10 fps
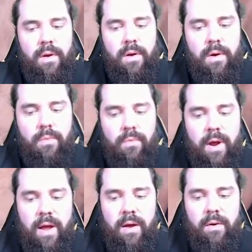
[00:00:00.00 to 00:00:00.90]

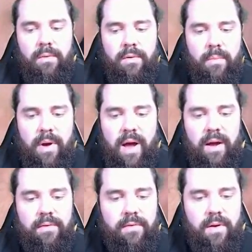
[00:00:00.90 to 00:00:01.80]
around the
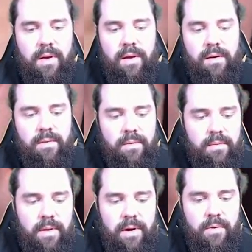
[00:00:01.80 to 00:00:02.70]
box in
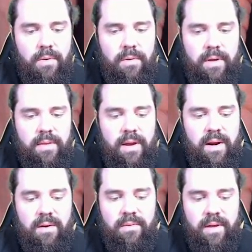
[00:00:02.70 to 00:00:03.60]
linear order like that.
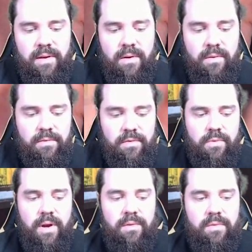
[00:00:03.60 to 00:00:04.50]
I don't like going
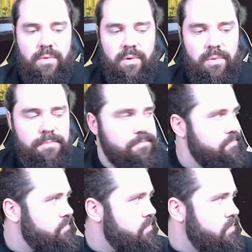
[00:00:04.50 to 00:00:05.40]
straight through.
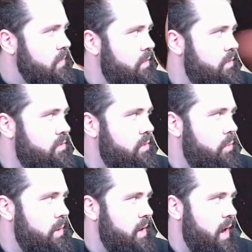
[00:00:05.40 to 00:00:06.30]
Let's see
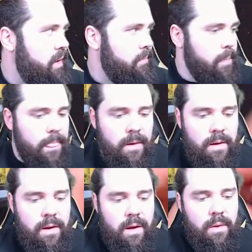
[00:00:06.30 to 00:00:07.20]
what we got.
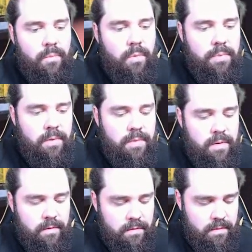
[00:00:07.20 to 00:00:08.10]
And we'll put
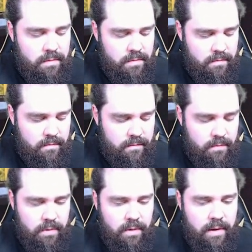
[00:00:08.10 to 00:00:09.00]
this
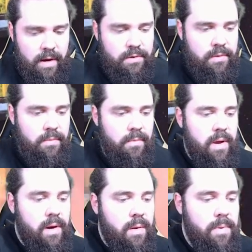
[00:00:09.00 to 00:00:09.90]
foil actually
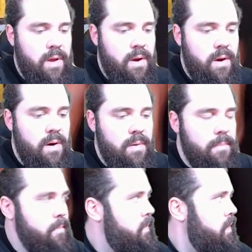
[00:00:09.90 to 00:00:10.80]
right up here.
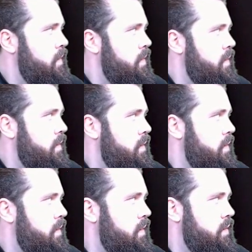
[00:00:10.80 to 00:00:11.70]

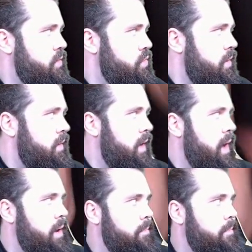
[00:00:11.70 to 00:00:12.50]
Enjoy that.